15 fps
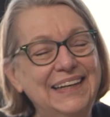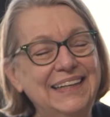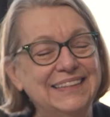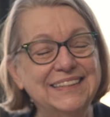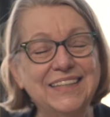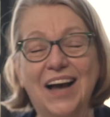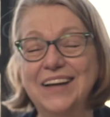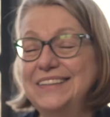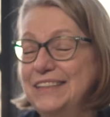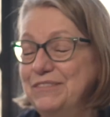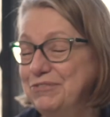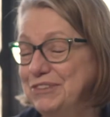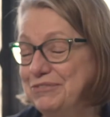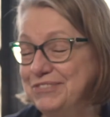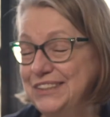It's nineteen
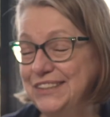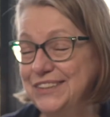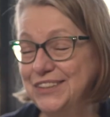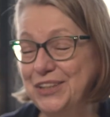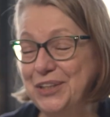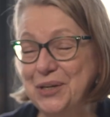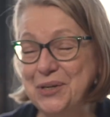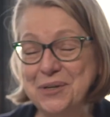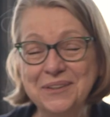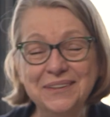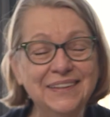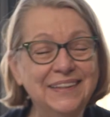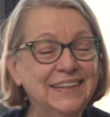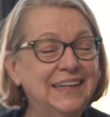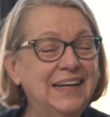
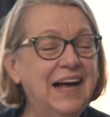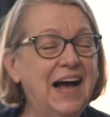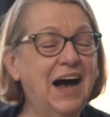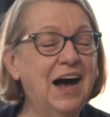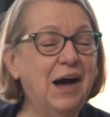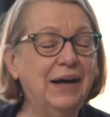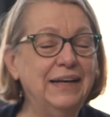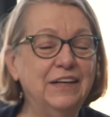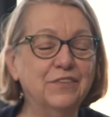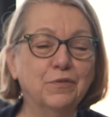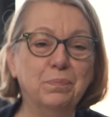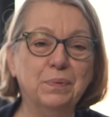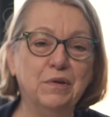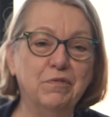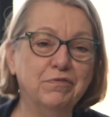fifty-two, uh, it's
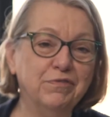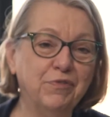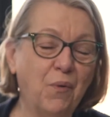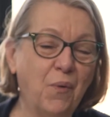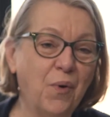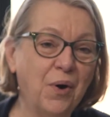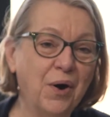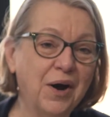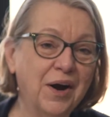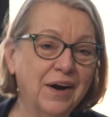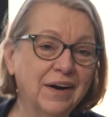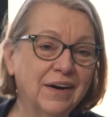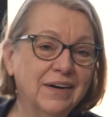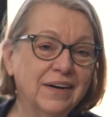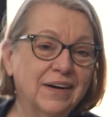
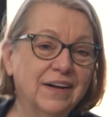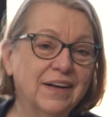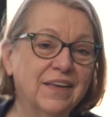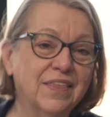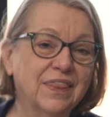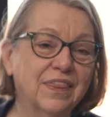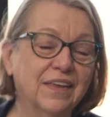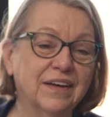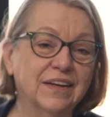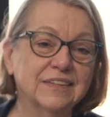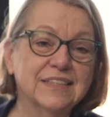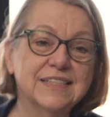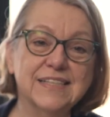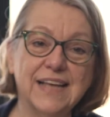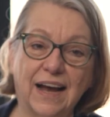before the
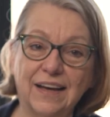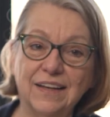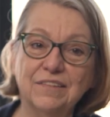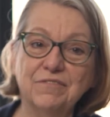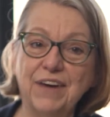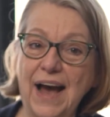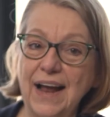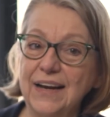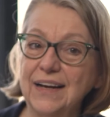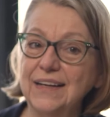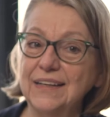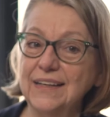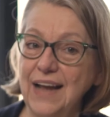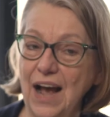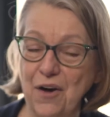Second
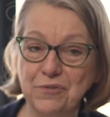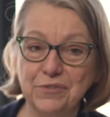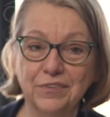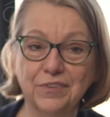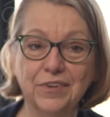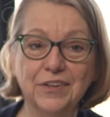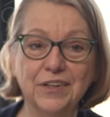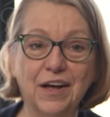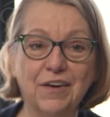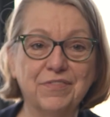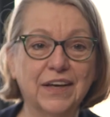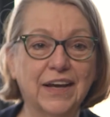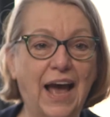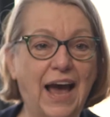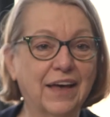Vatican Council of
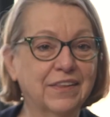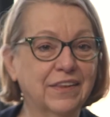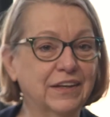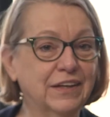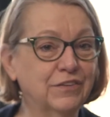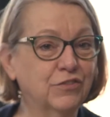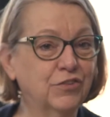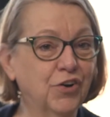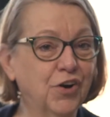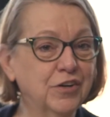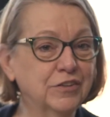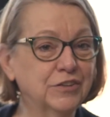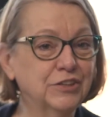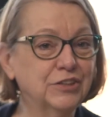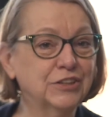the Catholic
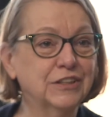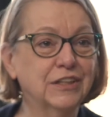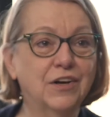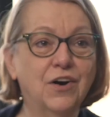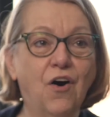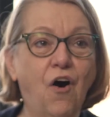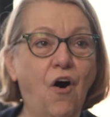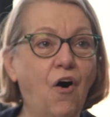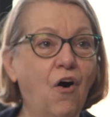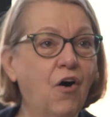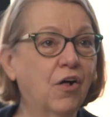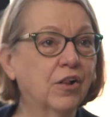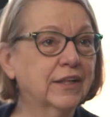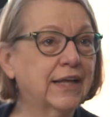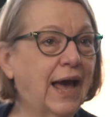Church.
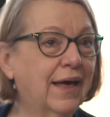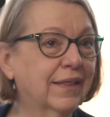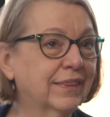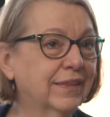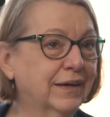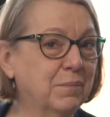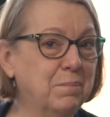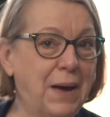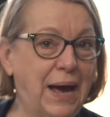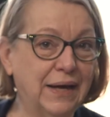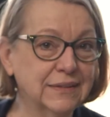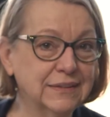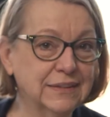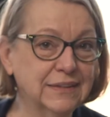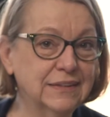All Catholic
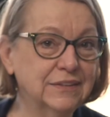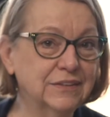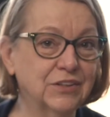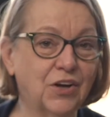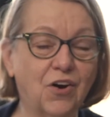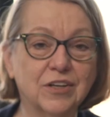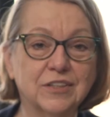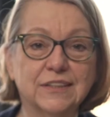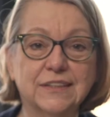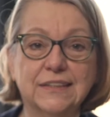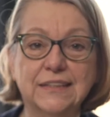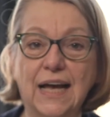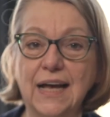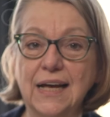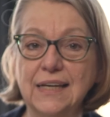masses are
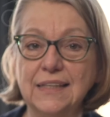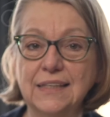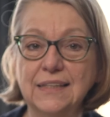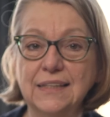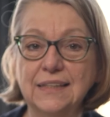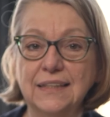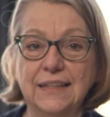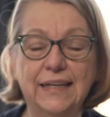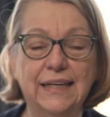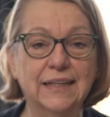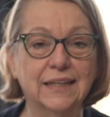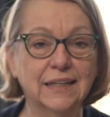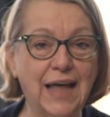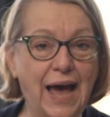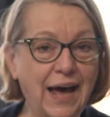said
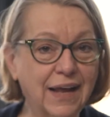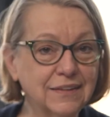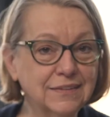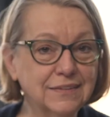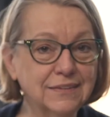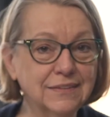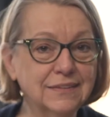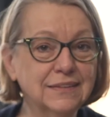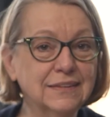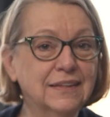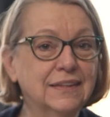in Latin.